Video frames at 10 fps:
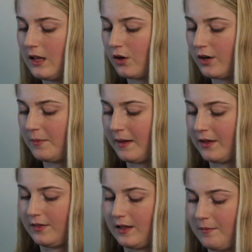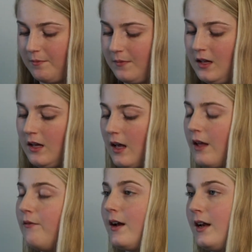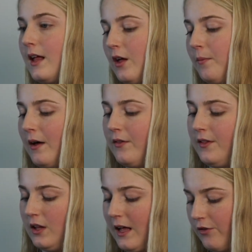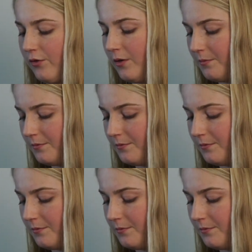and learn about them and ready to help out in the classroom.